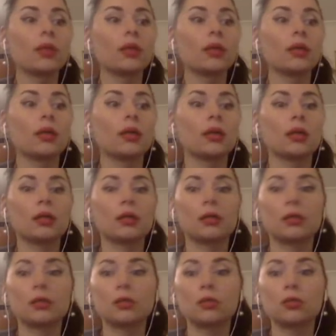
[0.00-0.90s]

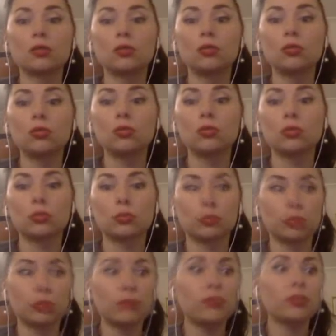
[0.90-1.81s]

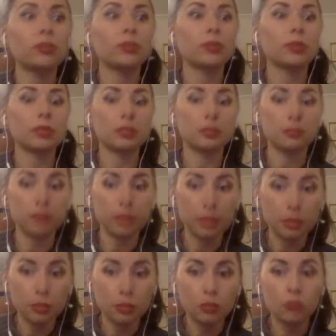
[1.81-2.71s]
to give him his
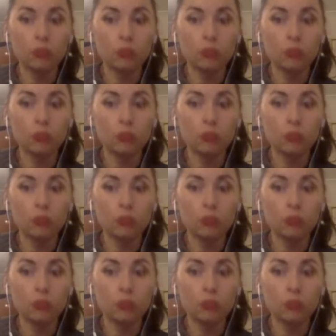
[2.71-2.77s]
freedom,